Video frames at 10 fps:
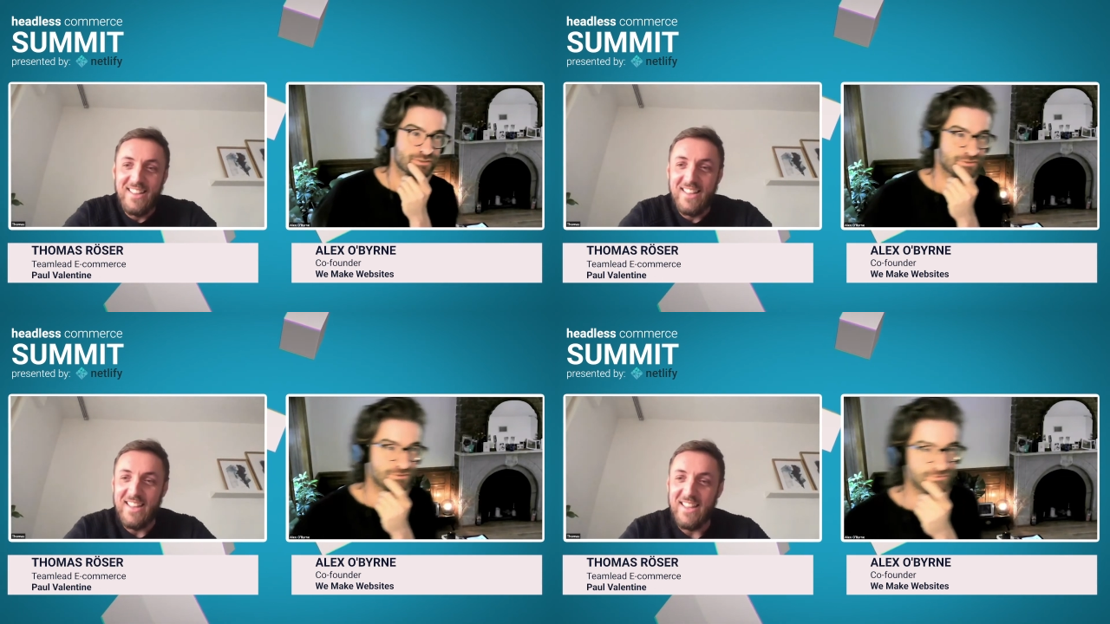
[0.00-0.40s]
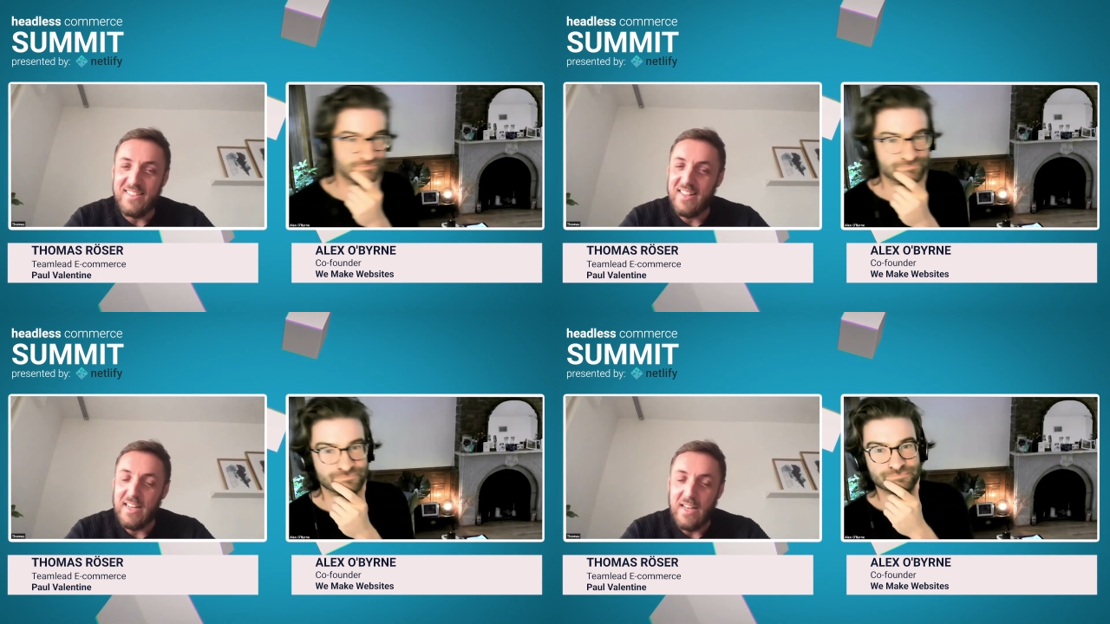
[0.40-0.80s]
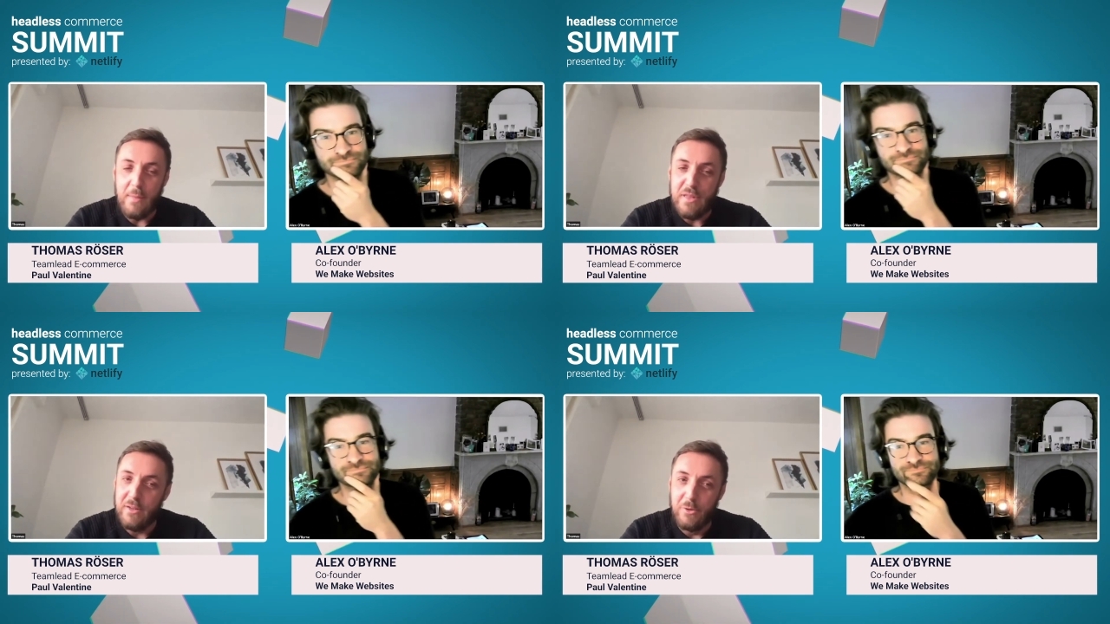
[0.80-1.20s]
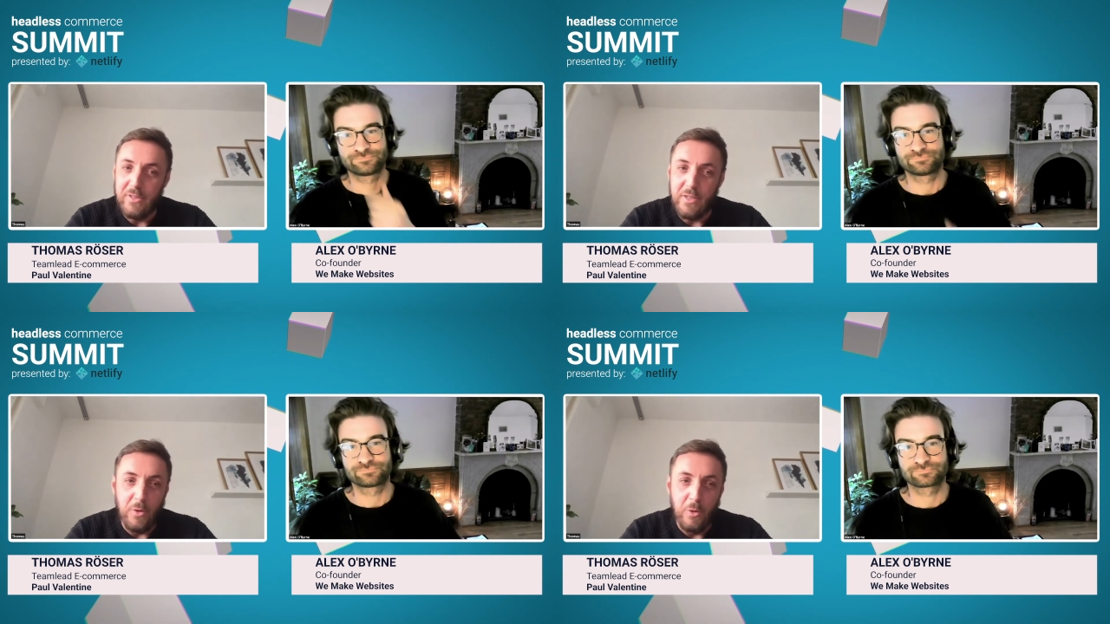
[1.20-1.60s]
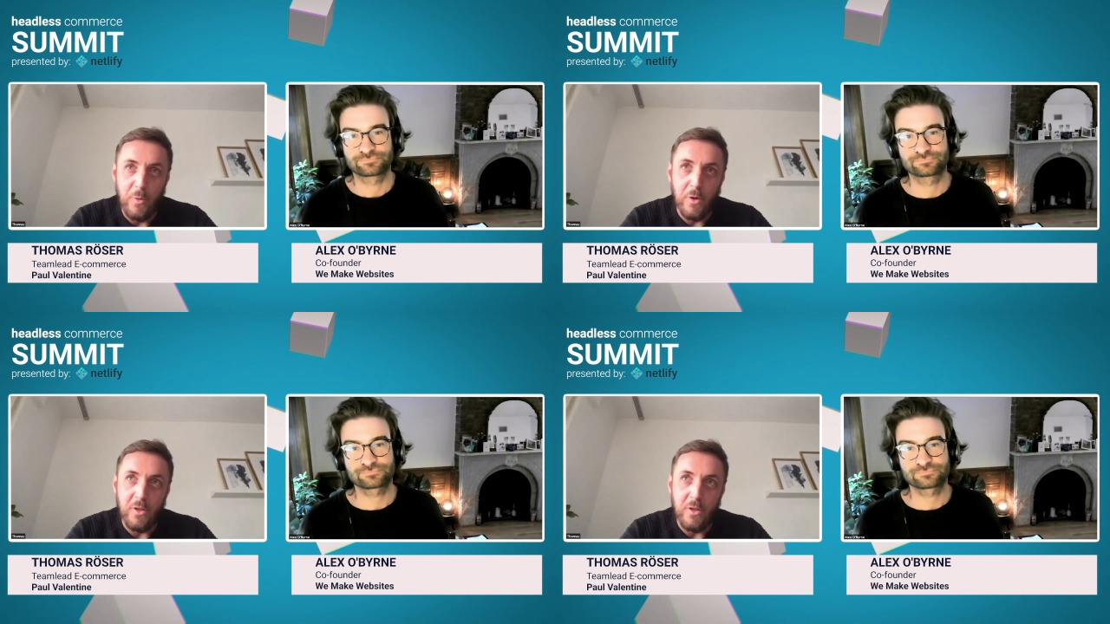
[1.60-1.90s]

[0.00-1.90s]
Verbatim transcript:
Speaker 1: It's an absolutely new world,